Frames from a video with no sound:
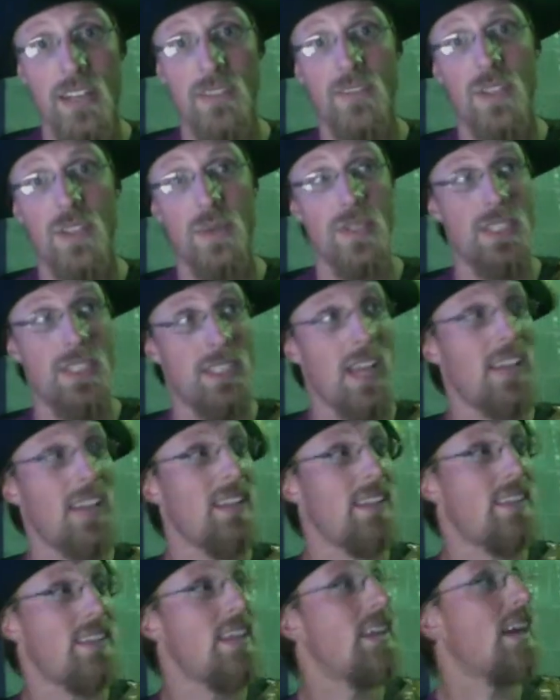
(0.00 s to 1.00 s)
do his
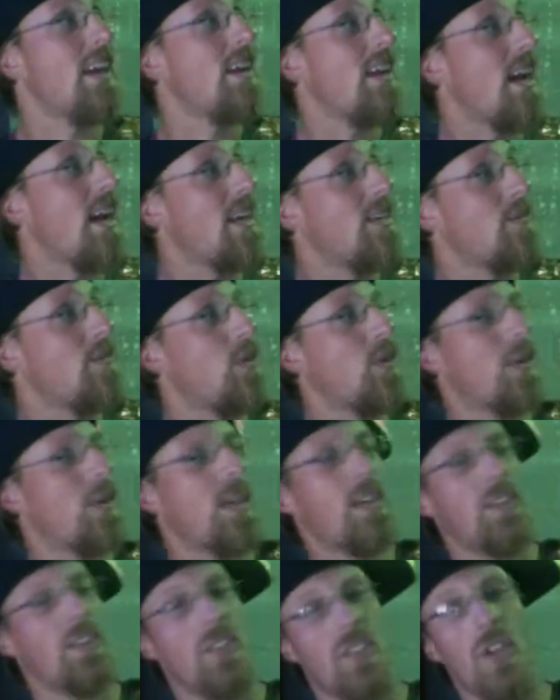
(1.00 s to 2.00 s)
silent thing and kind of
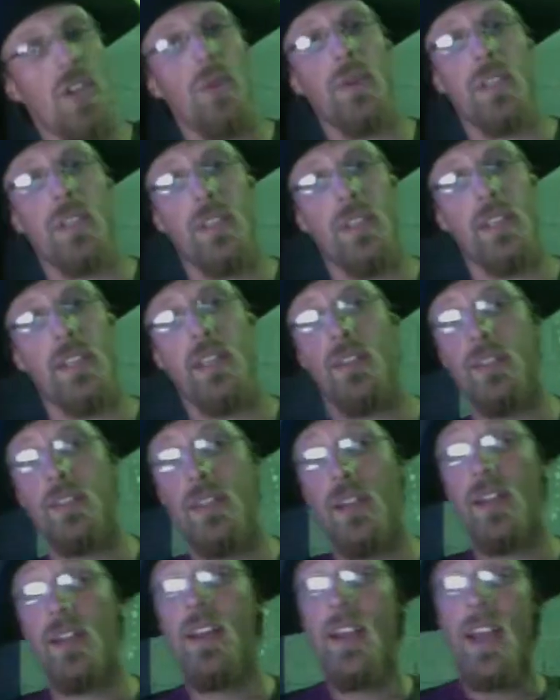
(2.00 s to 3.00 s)
looking stoically here and
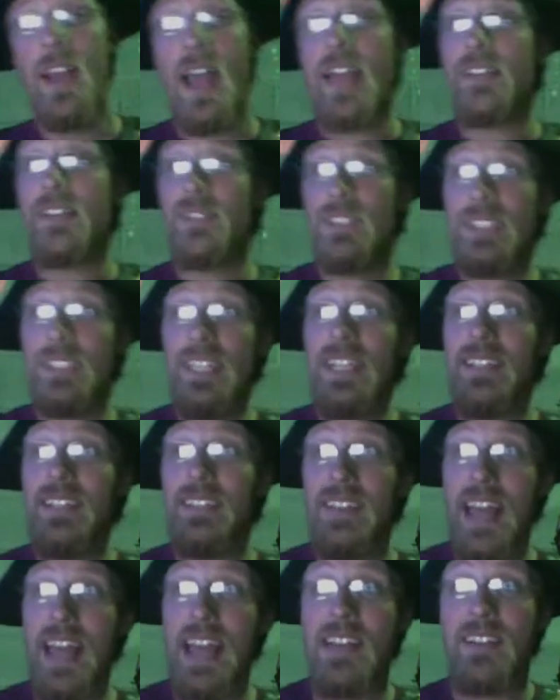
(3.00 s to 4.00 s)
there. And you'll see
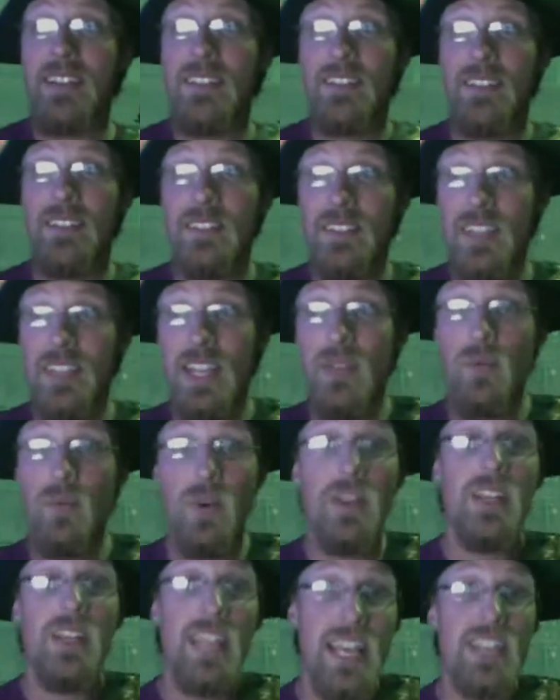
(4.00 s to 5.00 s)
that he
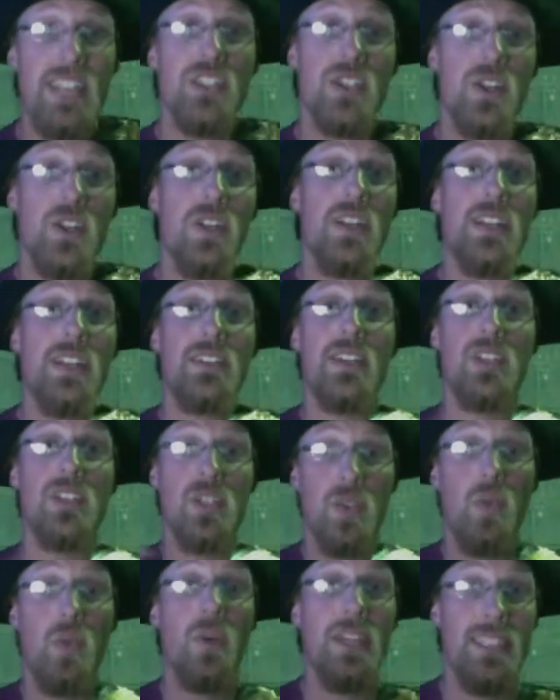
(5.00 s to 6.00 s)
really is good at the
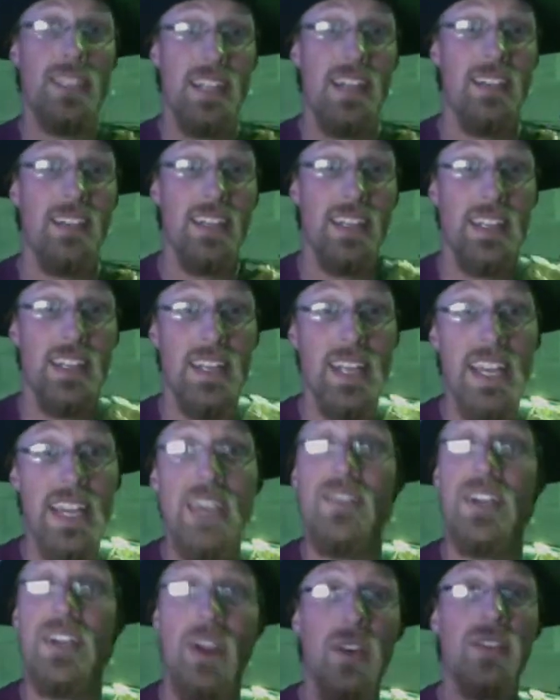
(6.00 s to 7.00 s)
storytelling,
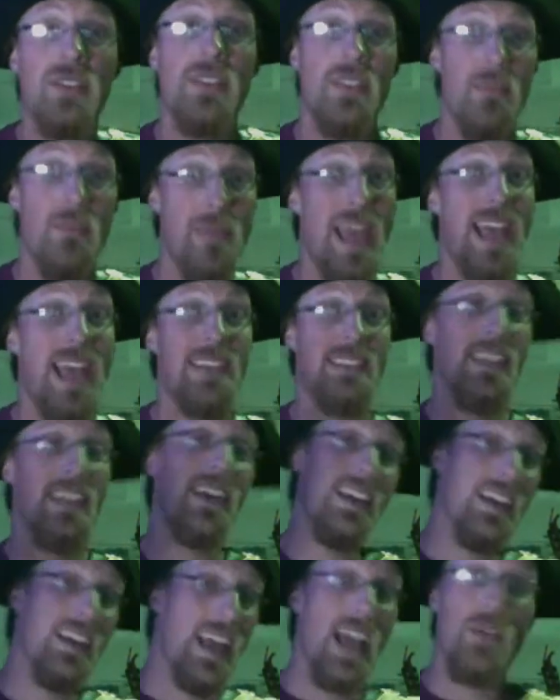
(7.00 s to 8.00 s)
even under the mask.
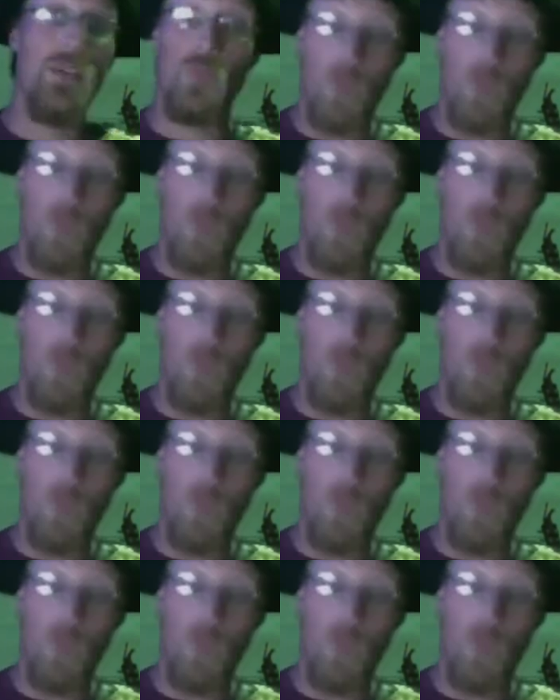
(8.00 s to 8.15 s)
And